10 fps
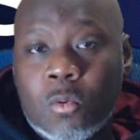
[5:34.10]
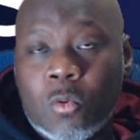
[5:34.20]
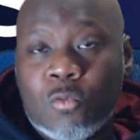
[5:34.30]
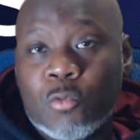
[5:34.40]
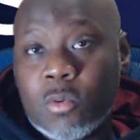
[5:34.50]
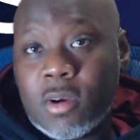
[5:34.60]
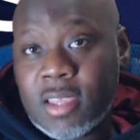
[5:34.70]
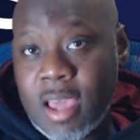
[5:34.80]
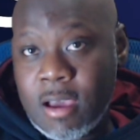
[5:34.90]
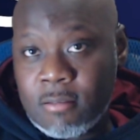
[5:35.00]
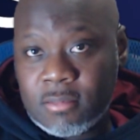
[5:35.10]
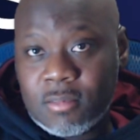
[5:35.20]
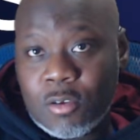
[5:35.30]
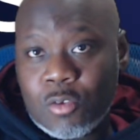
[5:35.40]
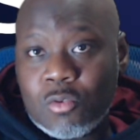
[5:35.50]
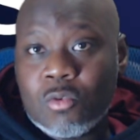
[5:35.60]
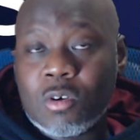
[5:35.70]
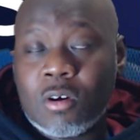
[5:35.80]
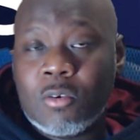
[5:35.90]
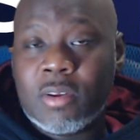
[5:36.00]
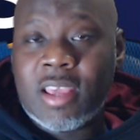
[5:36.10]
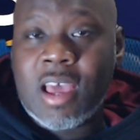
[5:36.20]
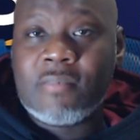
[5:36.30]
root account. You can only have